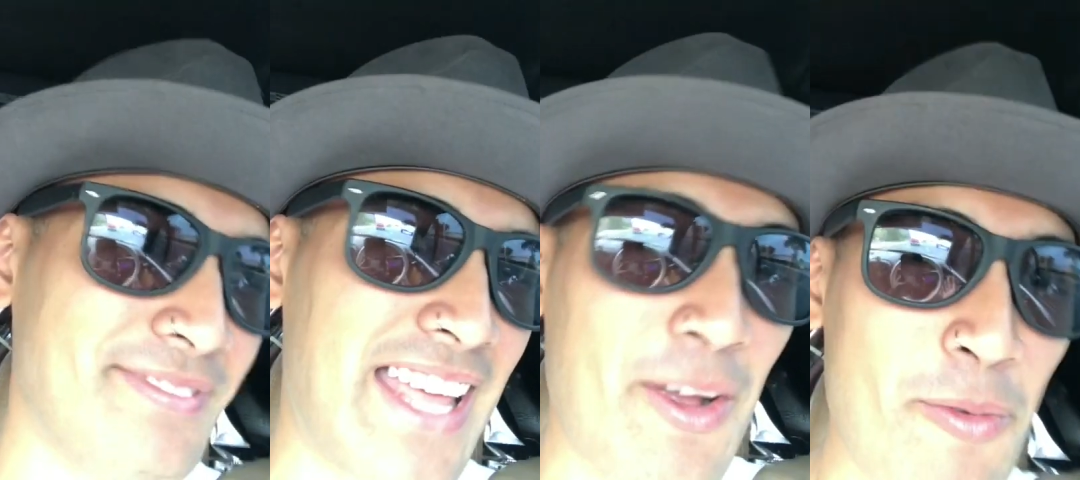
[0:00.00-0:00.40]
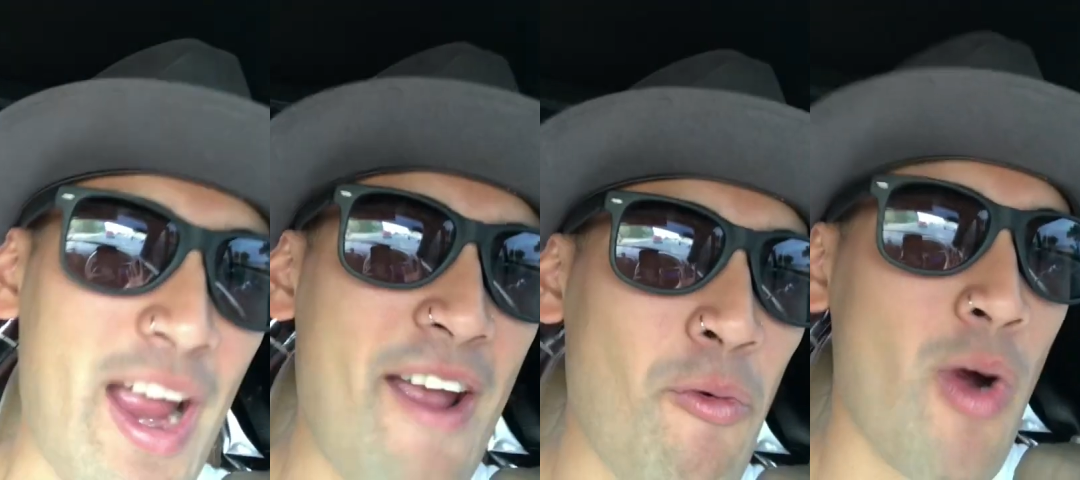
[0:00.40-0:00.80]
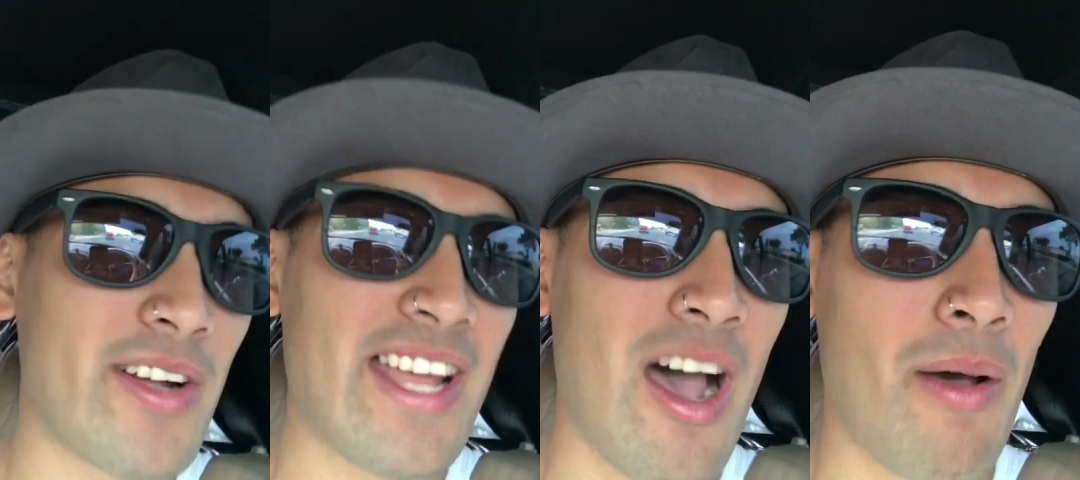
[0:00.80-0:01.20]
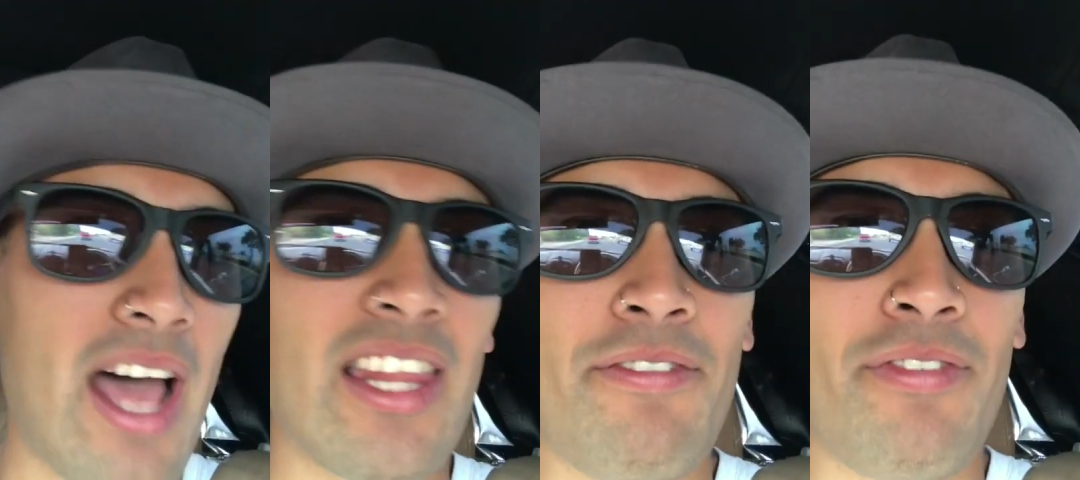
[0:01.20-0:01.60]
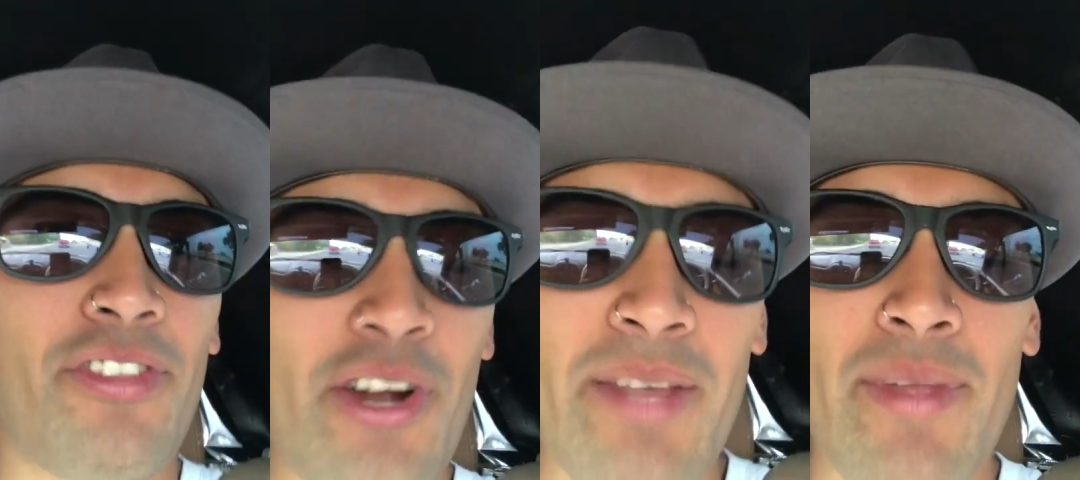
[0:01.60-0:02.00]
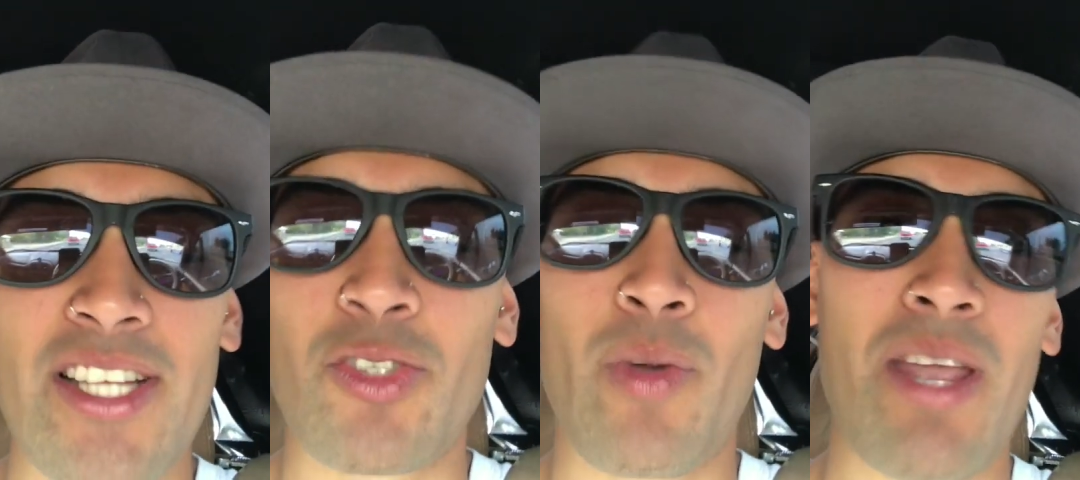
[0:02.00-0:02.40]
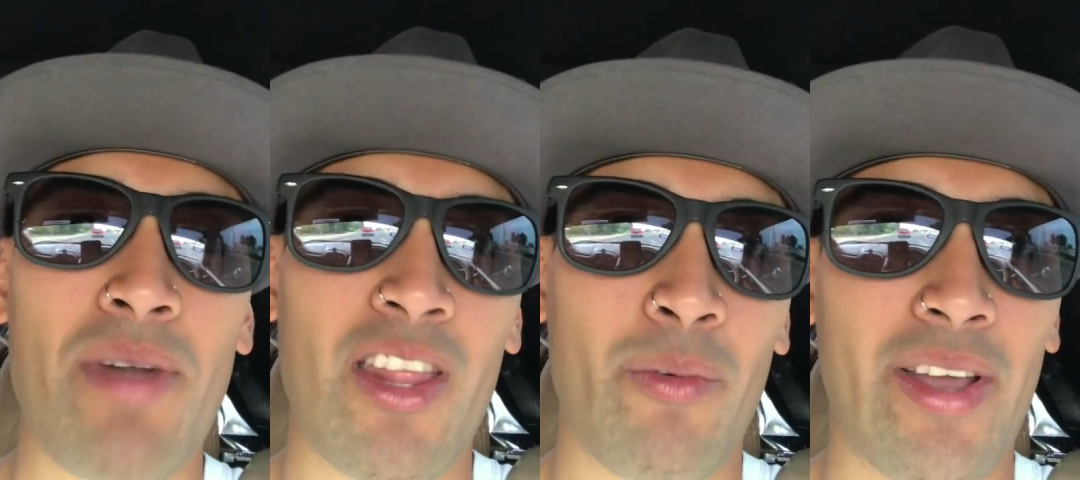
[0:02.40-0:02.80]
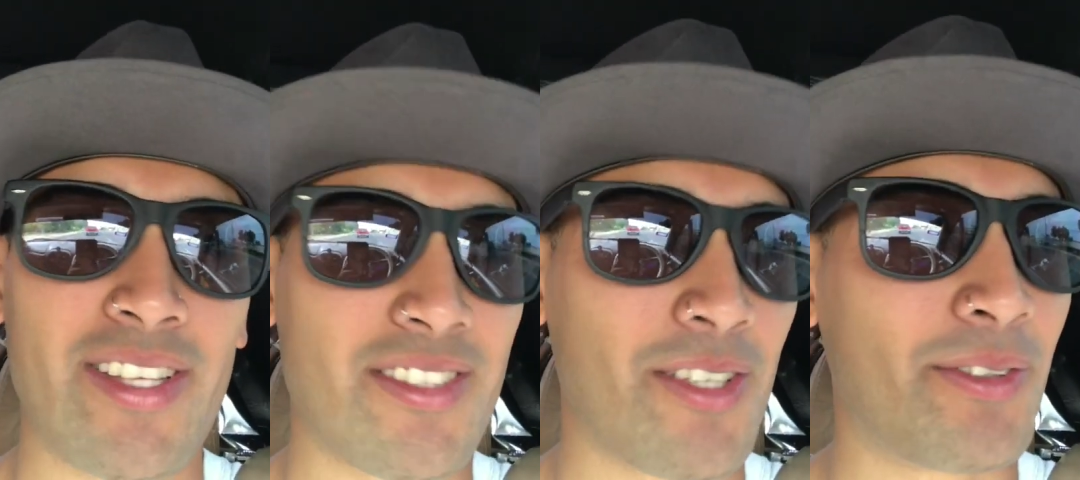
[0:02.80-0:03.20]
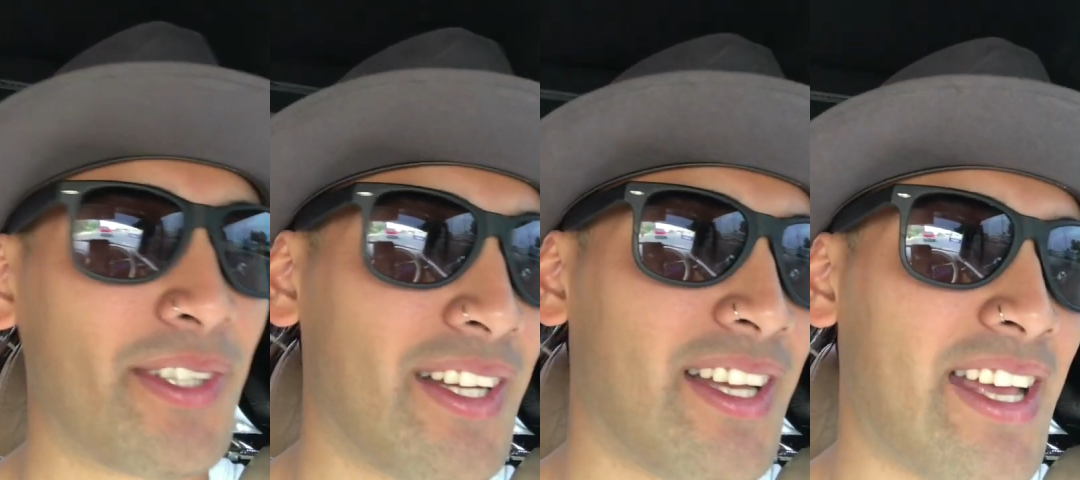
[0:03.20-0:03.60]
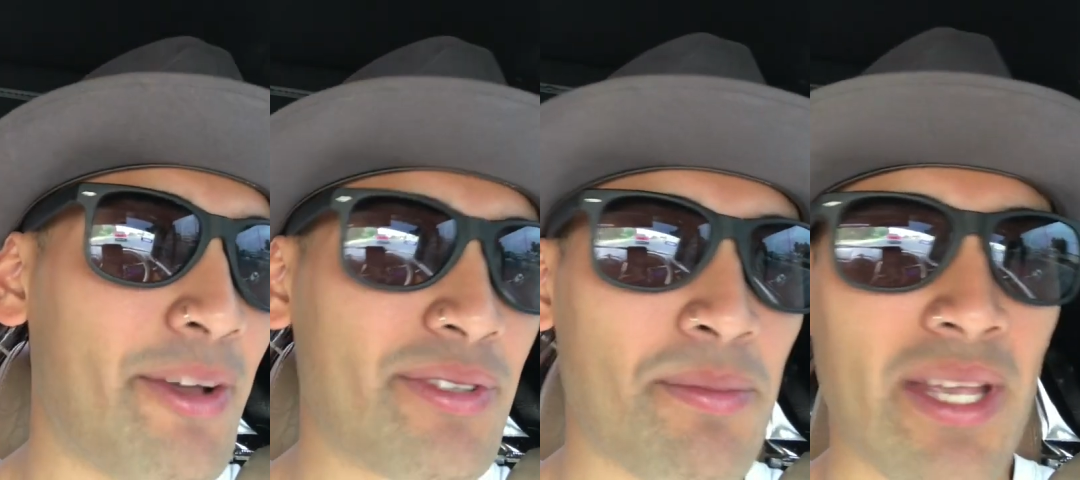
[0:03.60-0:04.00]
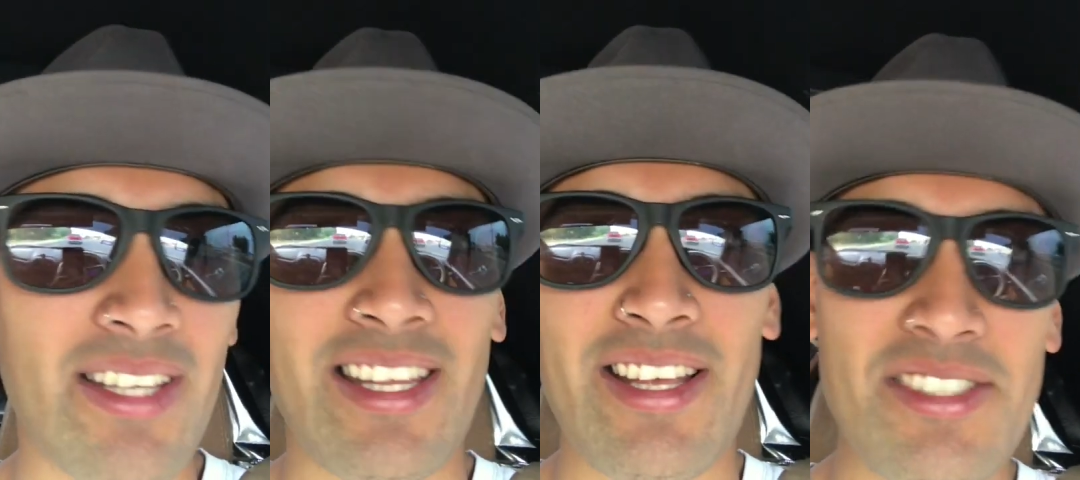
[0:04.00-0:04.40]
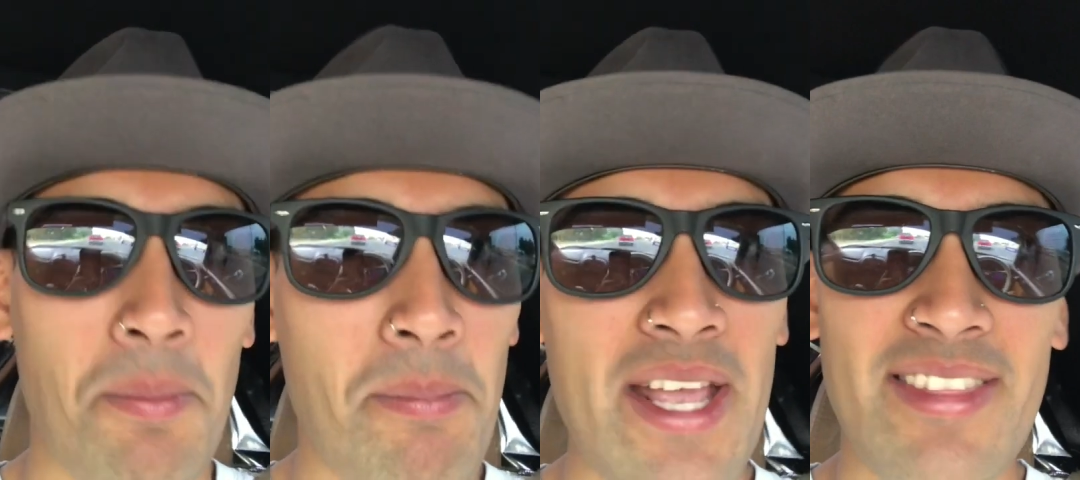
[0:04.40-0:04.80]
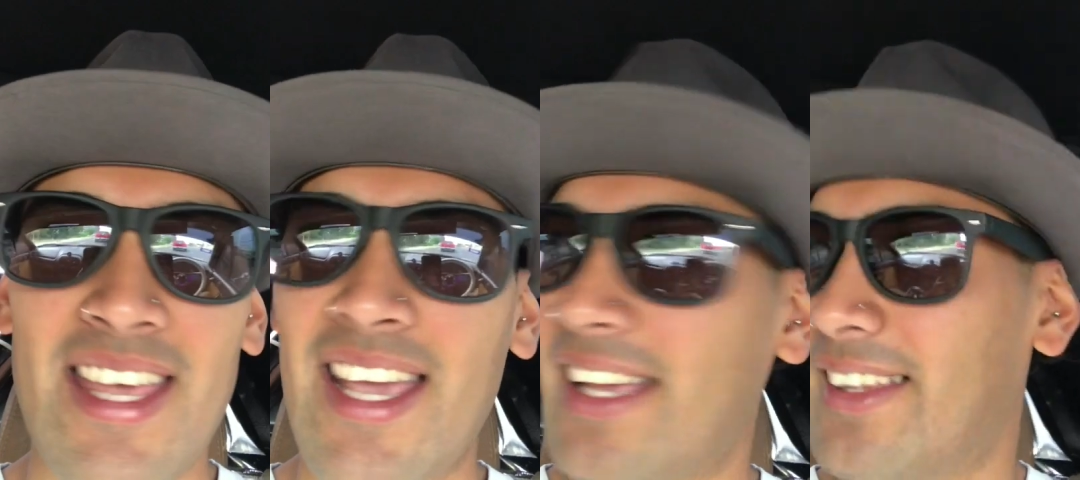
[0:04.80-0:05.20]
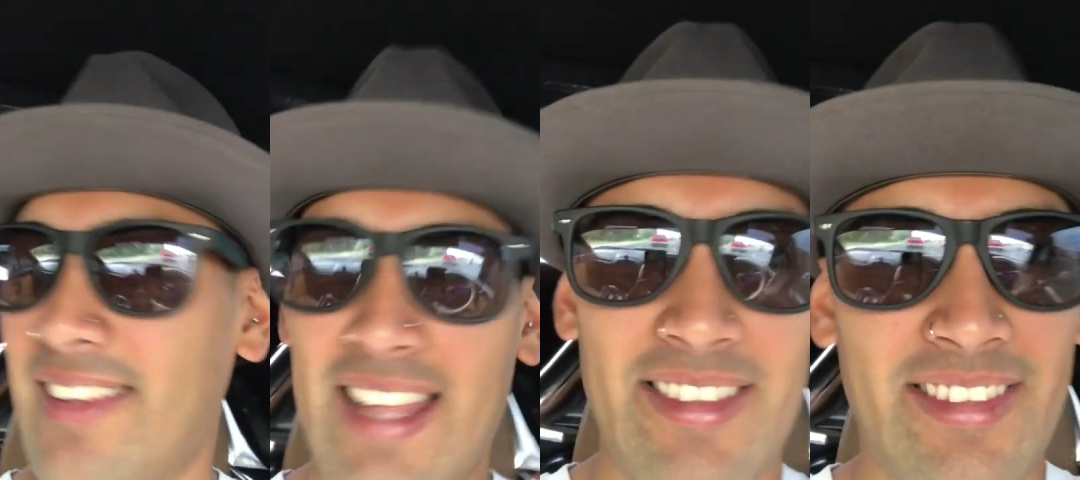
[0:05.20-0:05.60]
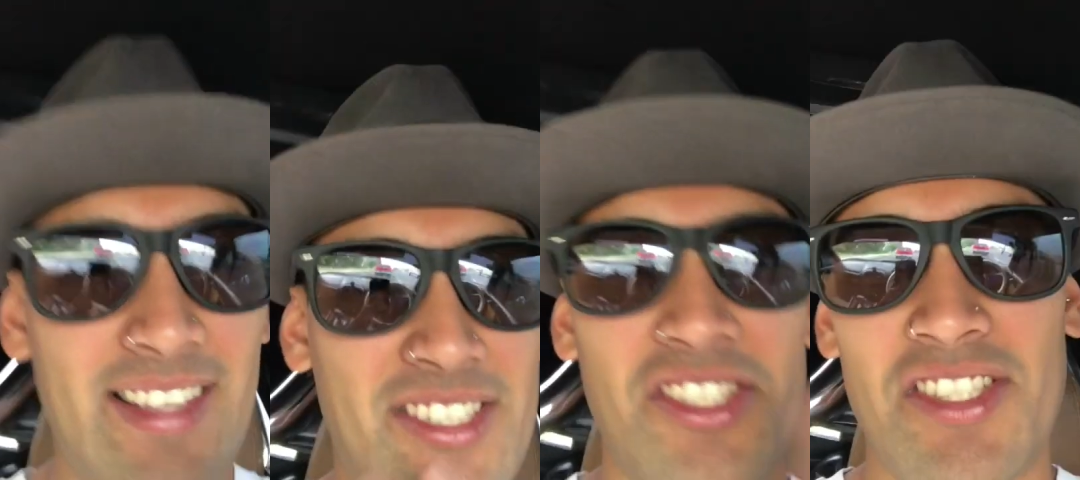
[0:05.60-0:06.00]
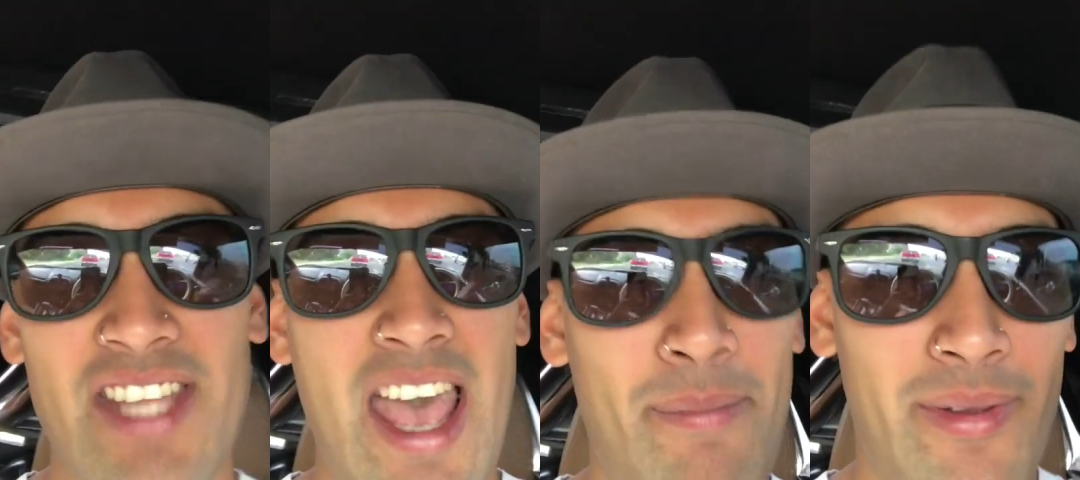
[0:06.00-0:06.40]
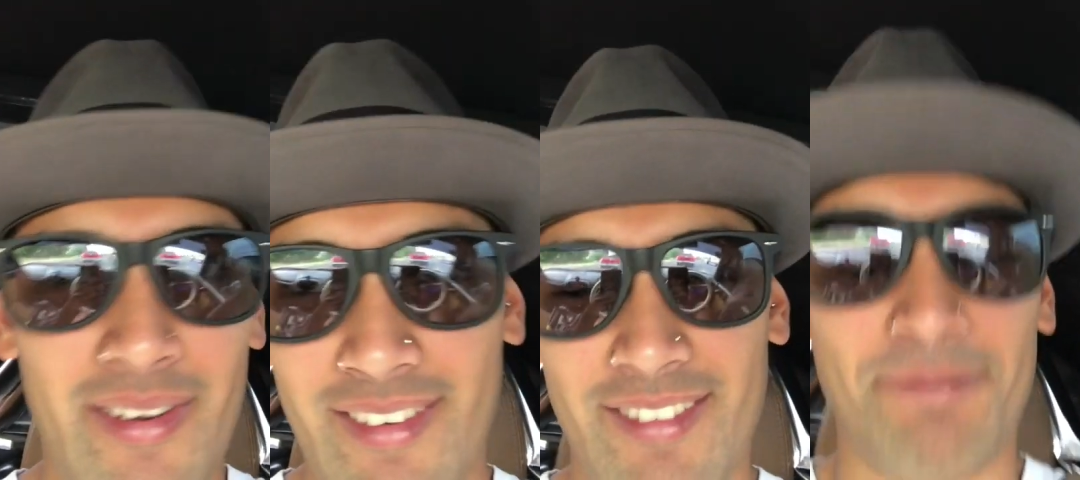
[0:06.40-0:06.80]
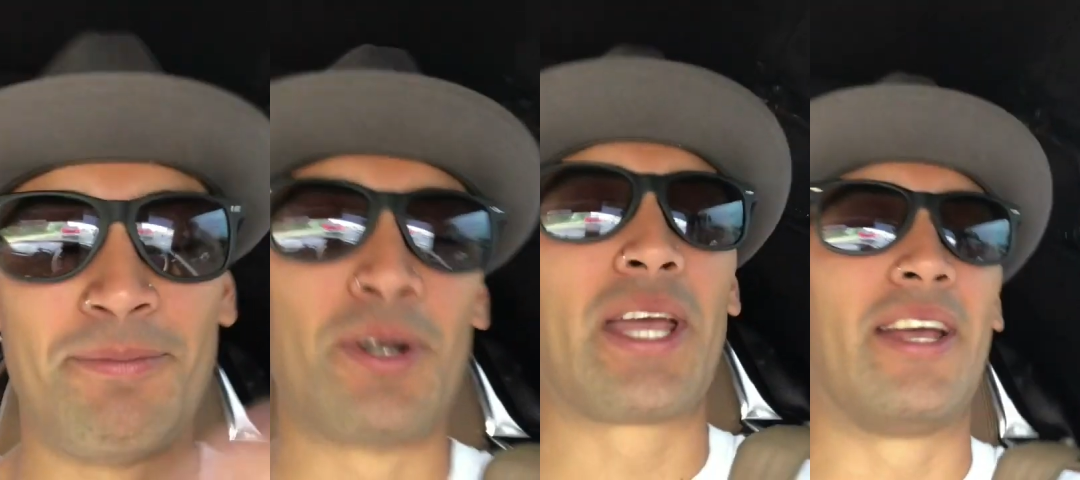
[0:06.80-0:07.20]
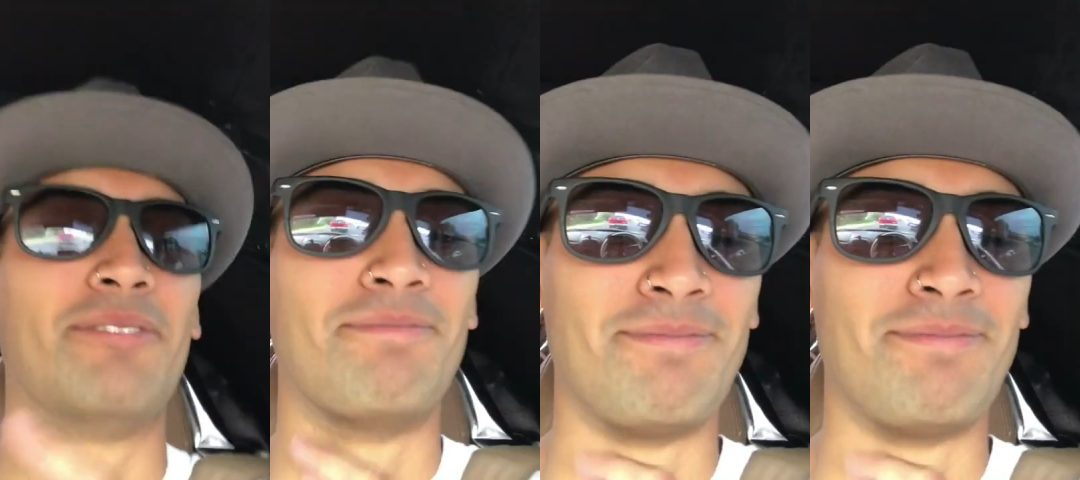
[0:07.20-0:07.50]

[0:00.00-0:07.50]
It worked out. I live 30 minutes away, by the way, so it was a big thing that this just happened. Okay,